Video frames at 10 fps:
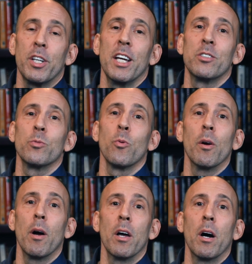are cases
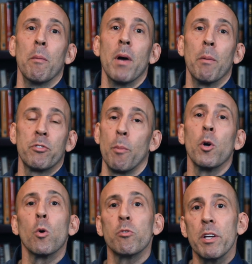where
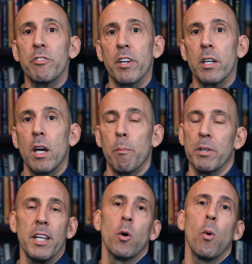someone goes missing,
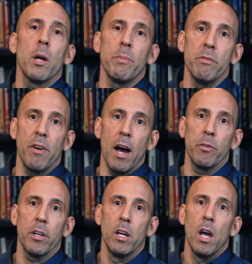but they don't want to be found.